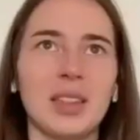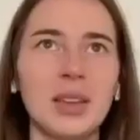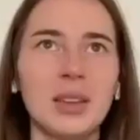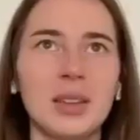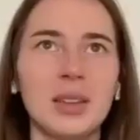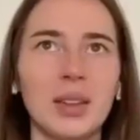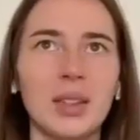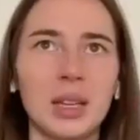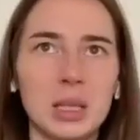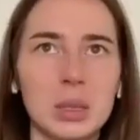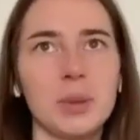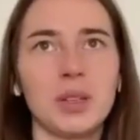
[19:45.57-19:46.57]
I think
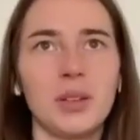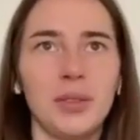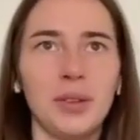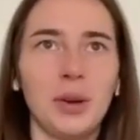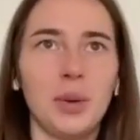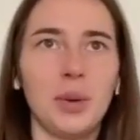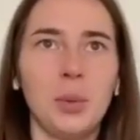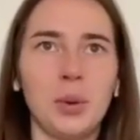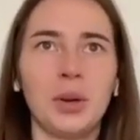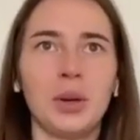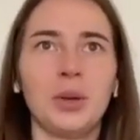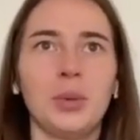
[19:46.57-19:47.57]
that specific
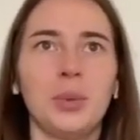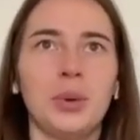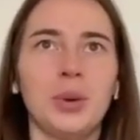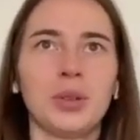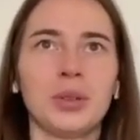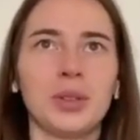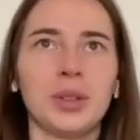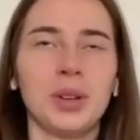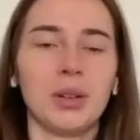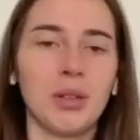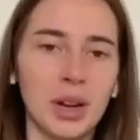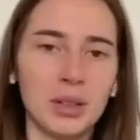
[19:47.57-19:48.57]
award was
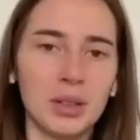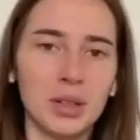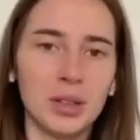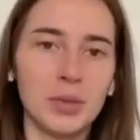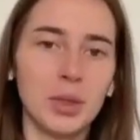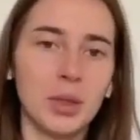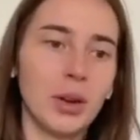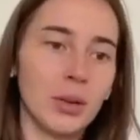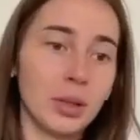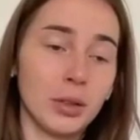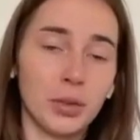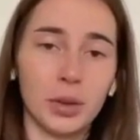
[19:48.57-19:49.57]
a great achievement, not
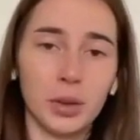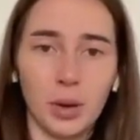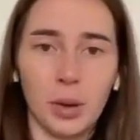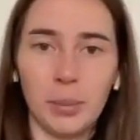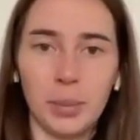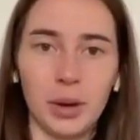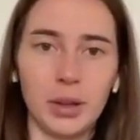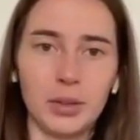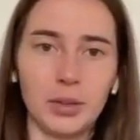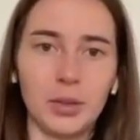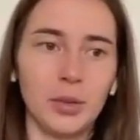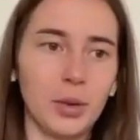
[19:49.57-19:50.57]
only for the
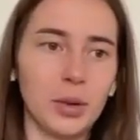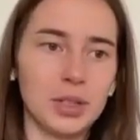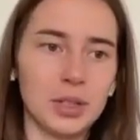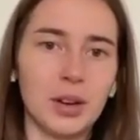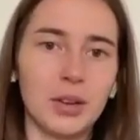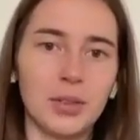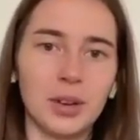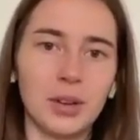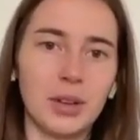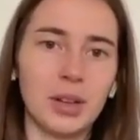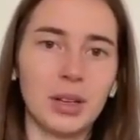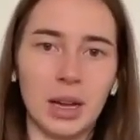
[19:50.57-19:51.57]
company. So of course, kind of
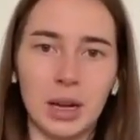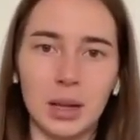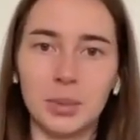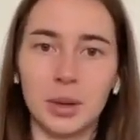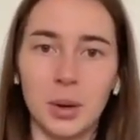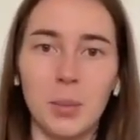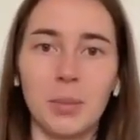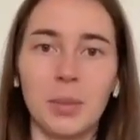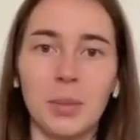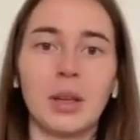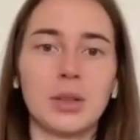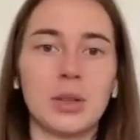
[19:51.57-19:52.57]
it helped the
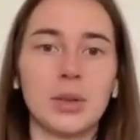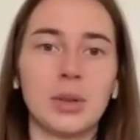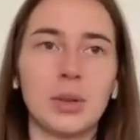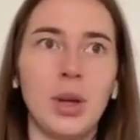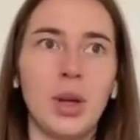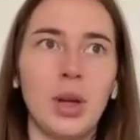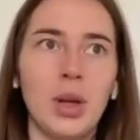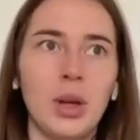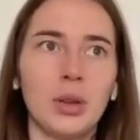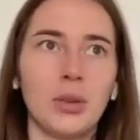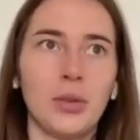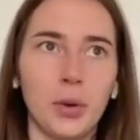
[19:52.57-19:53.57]
company to
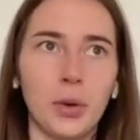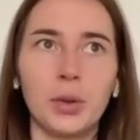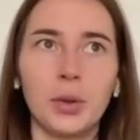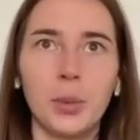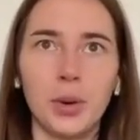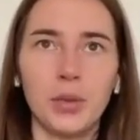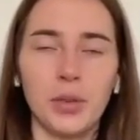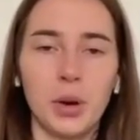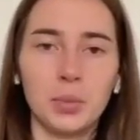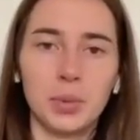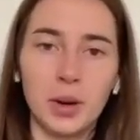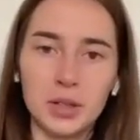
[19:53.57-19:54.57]
further one of
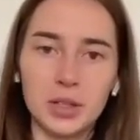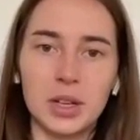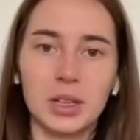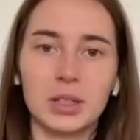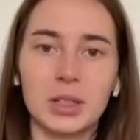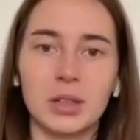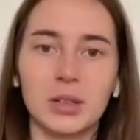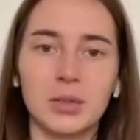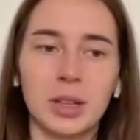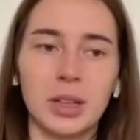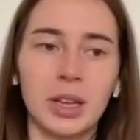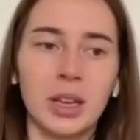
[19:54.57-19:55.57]
our projects, and it
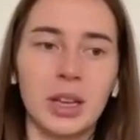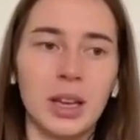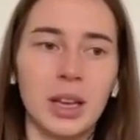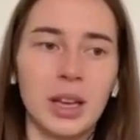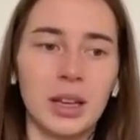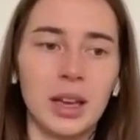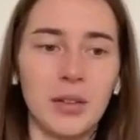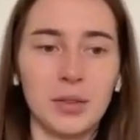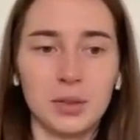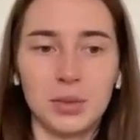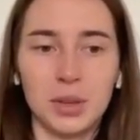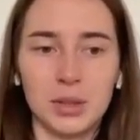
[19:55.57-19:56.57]
really
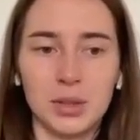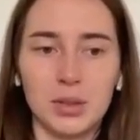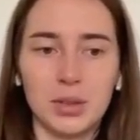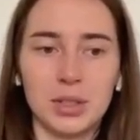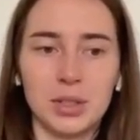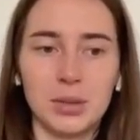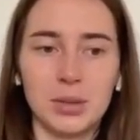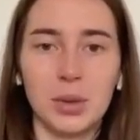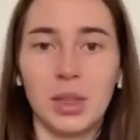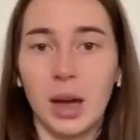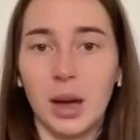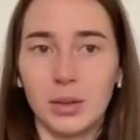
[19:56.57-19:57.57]
gave us resources
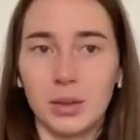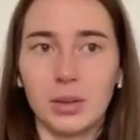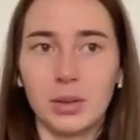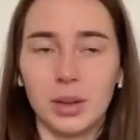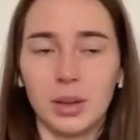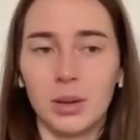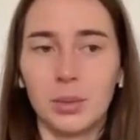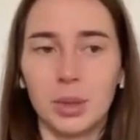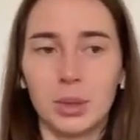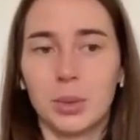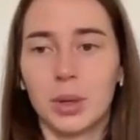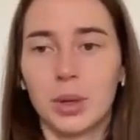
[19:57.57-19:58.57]
without
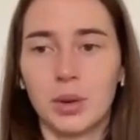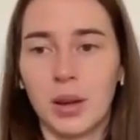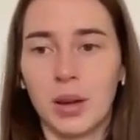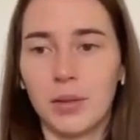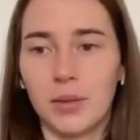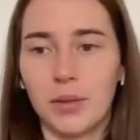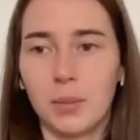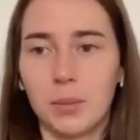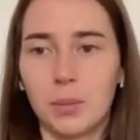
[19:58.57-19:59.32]
which we couldn't have